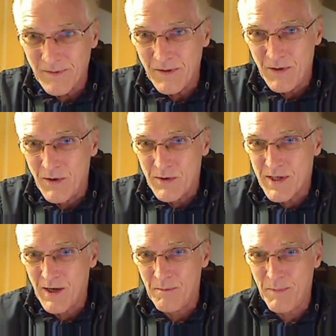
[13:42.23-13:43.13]
You know, you
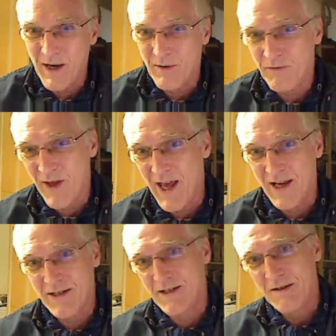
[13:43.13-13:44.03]
sell a pack of
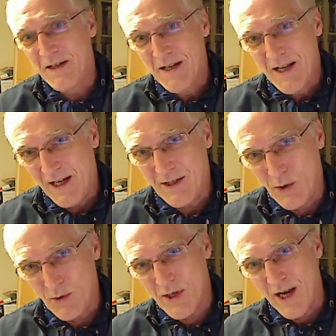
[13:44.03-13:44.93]
fags and in
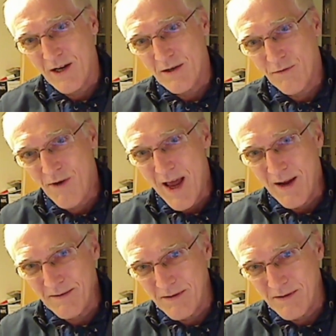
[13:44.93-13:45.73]
two seconds flat,